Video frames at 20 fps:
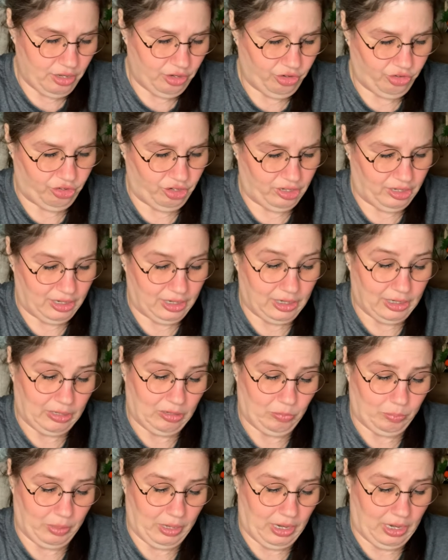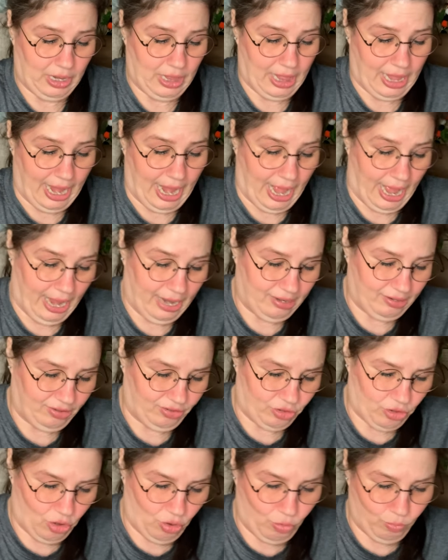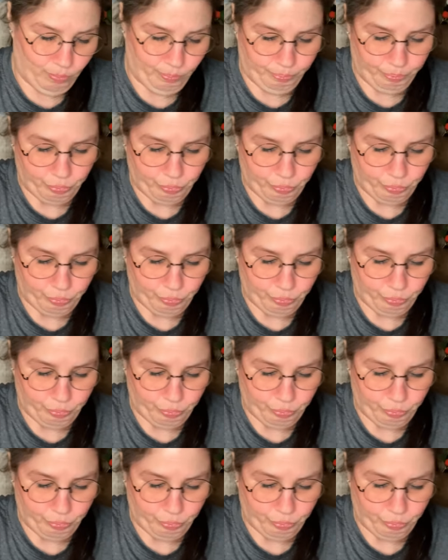She did explain that. So